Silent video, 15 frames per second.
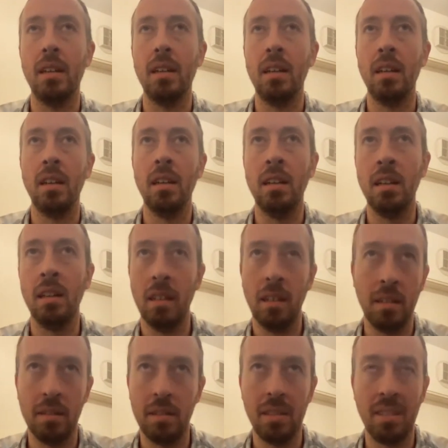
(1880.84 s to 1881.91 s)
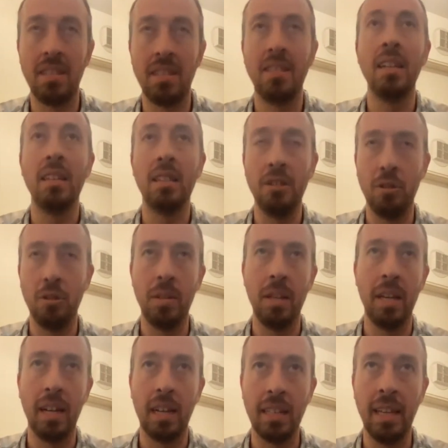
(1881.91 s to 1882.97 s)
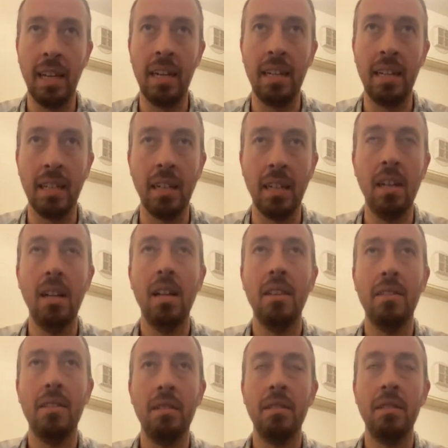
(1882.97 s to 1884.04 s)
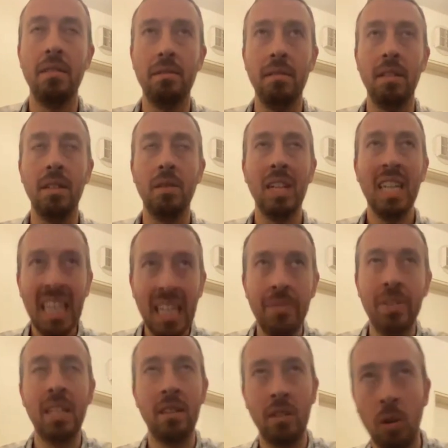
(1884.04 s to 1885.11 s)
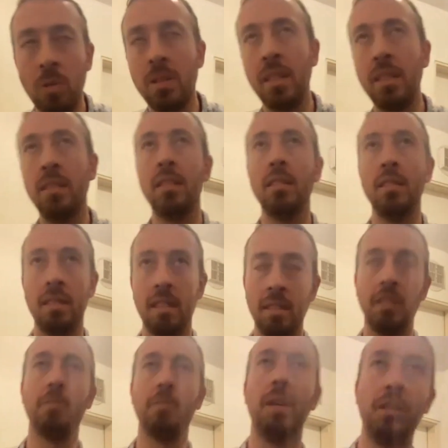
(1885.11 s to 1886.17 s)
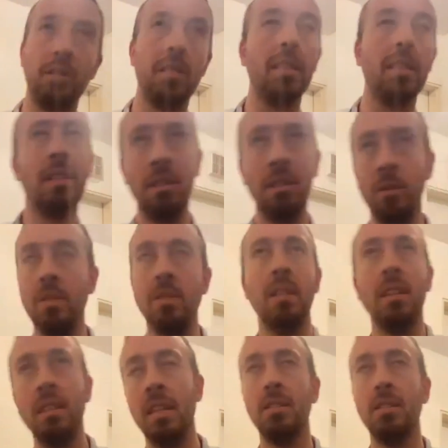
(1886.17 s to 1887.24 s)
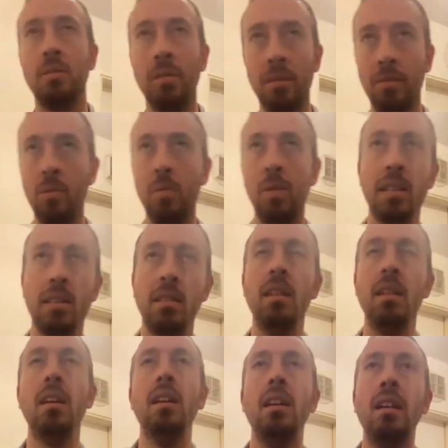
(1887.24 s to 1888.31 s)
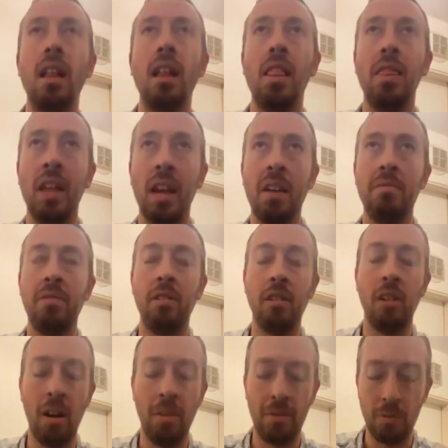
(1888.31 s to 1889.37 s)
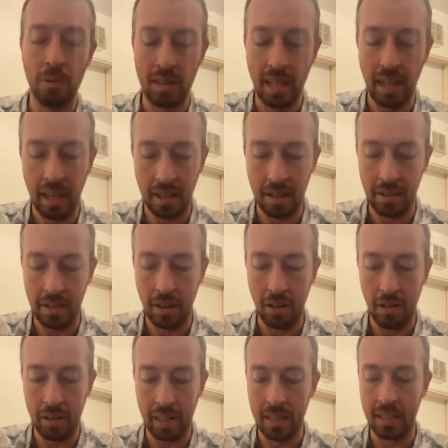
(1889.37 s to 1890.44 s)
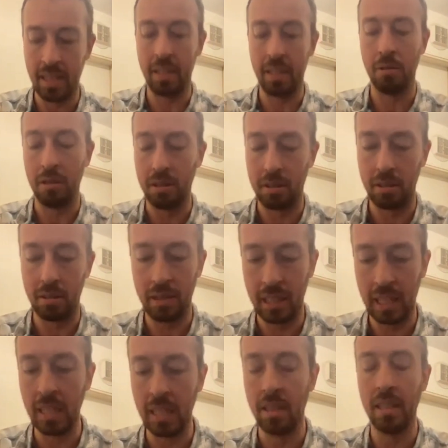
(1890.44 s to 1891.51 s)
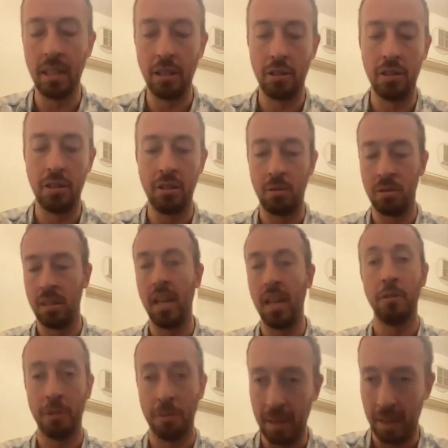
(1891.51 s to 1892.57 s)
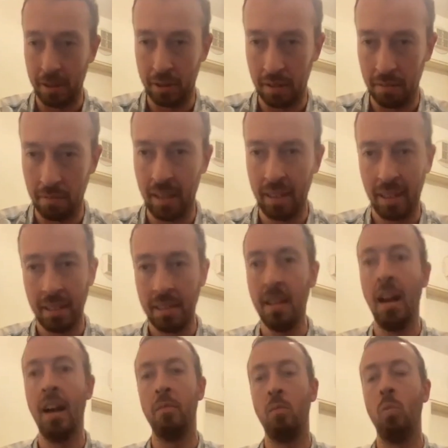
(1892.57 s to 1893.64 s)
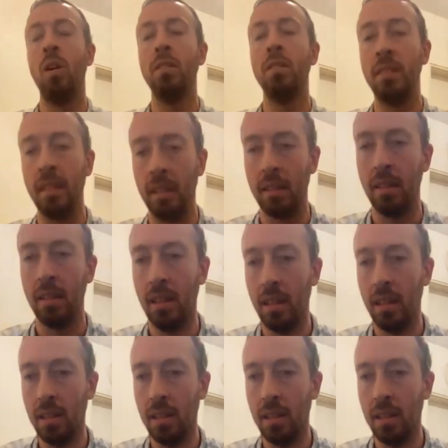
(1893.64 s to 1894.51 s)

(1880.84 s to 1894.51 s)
distinctly Judaic identity, even in those instances, especially in the history of the West, they have very often retained their cantankerous inclination towards idol smashing, right? Like not wanting